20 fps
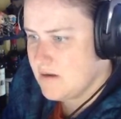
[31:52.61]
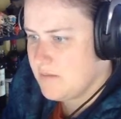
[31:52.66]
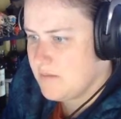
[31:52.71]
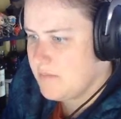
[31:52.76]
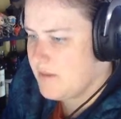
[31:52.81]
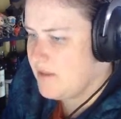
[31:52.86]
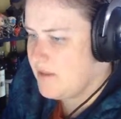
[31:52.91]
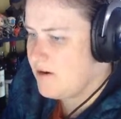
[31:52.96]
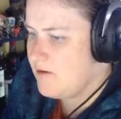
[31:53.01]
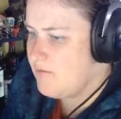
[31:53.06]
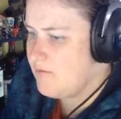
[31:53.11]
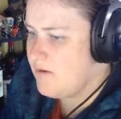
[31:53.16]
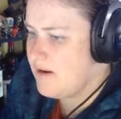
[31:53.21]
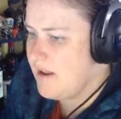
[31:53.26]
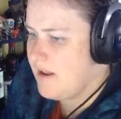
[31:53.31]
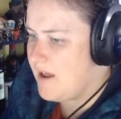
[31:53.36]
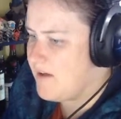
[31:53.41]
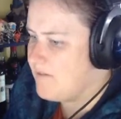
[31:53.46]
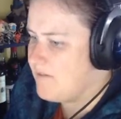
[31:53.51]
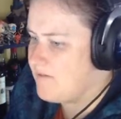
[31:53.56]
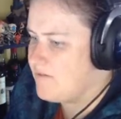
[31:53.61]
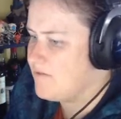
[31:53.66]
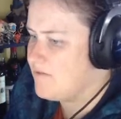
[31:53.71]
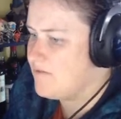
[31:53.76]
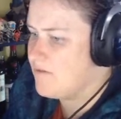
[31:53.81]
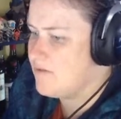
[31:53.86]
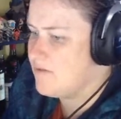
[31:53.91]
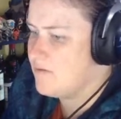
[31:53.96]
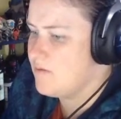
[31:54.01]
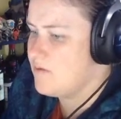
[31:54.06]
but they don't really have
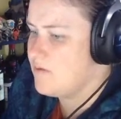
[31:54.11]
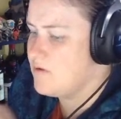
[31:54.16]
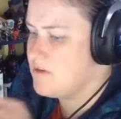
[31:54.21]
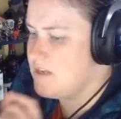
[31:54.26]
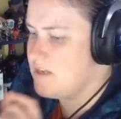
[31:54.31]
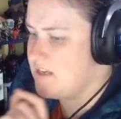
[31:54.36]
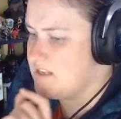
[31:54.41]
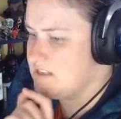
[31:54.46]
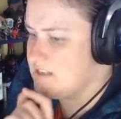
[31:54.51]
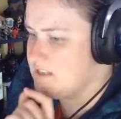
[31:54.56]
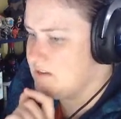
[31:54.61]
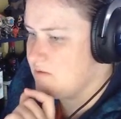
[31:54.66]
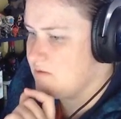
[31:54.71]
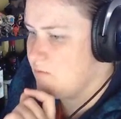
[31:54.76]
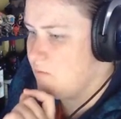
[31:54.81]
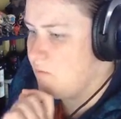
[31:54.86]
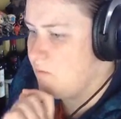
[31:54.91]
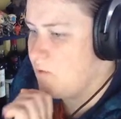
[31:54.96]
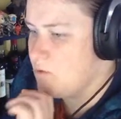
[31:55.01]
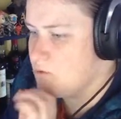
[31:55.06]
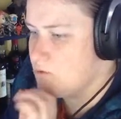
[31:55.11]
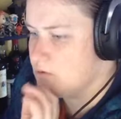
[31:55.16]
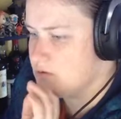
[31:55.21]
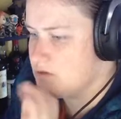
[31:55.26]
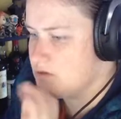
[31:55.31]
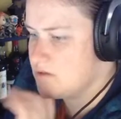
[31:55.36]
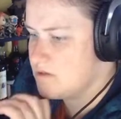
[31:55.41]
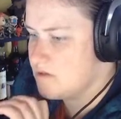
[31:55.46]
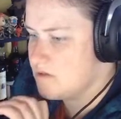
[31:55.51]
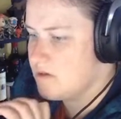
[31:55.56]
decent
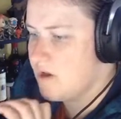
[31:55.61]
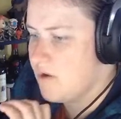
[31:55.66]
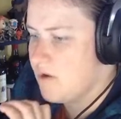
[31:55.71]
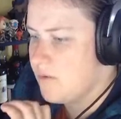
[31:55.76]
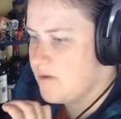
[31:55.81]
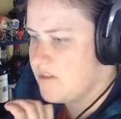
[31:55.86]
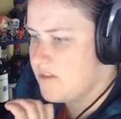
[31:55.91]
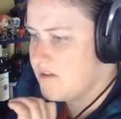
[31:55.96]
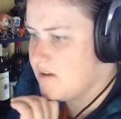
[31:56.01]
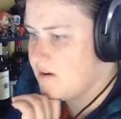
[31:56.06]
walls to go with it,